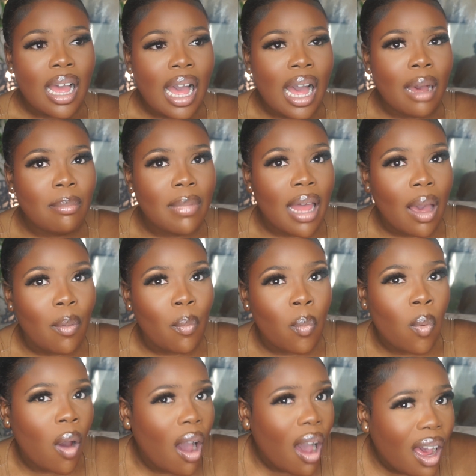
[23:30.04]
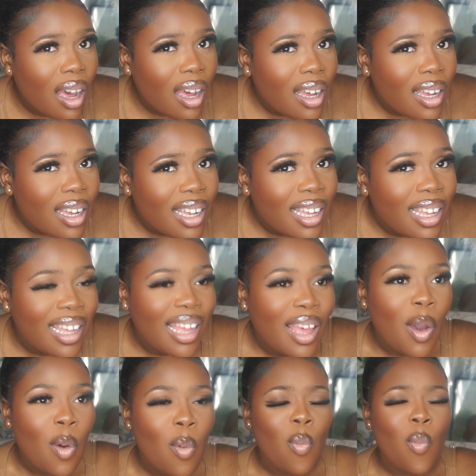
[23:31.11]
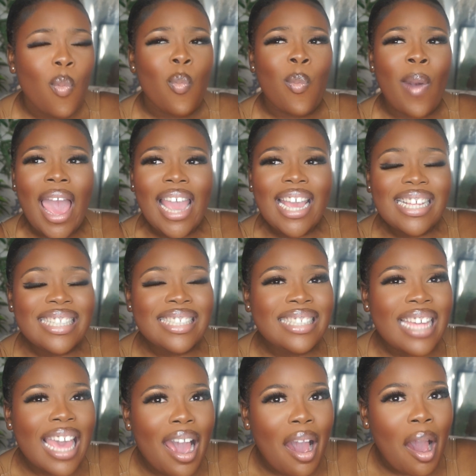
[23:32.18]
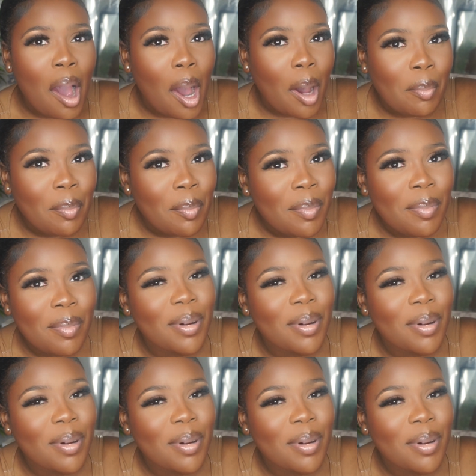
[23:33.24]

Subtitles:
I'm like, what? Why is there a hum?